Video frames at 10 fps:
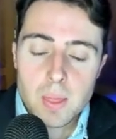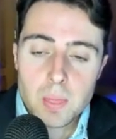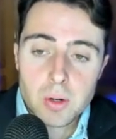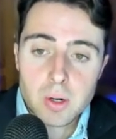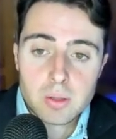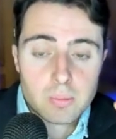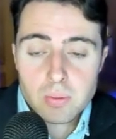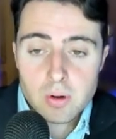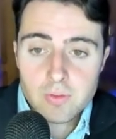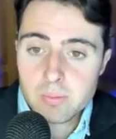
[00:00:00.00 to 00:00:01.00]
their
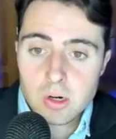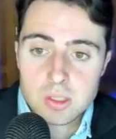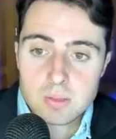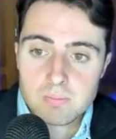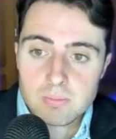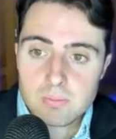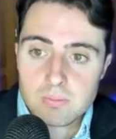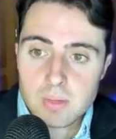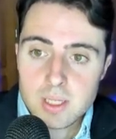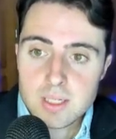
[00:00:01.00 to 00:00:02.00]
profit margin,
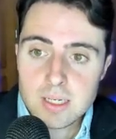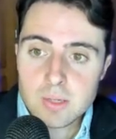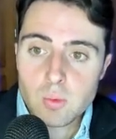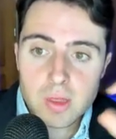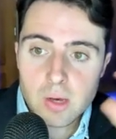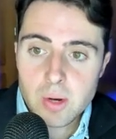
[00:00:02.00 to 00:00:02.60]
basically without